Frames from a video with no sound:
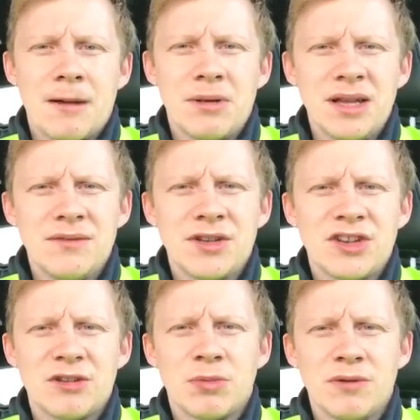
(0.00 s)
believe a
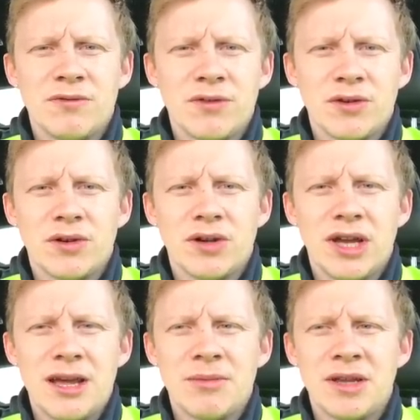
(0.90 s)
6.4
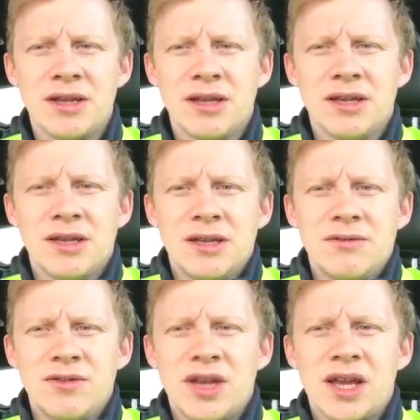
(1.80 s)
Hemi
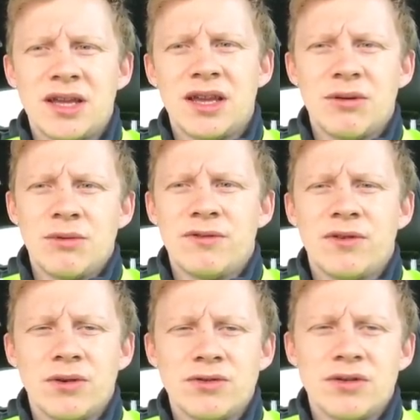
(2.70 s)
V8 with
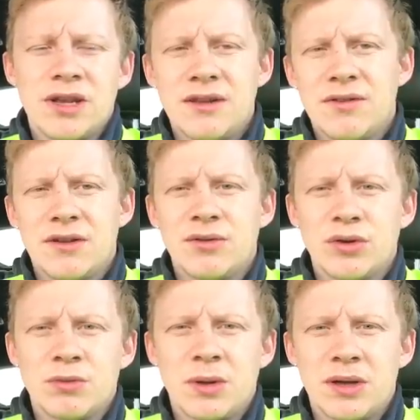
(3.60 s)
485
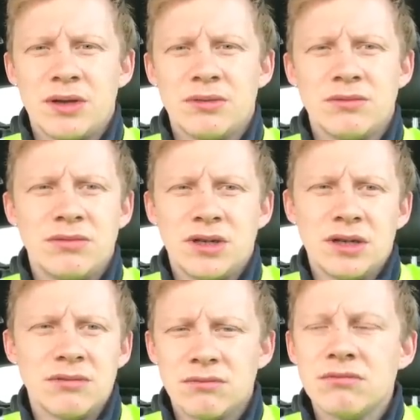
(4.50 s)
horsepower.
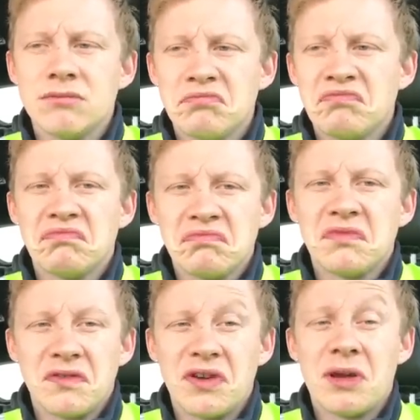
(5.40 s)

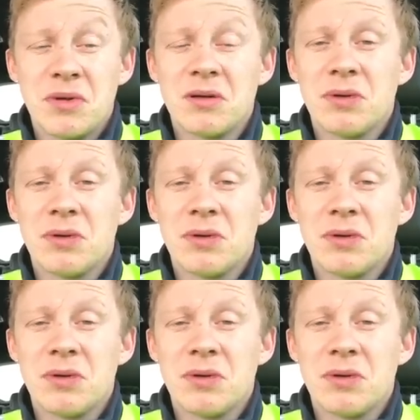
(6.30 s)
Fair bit of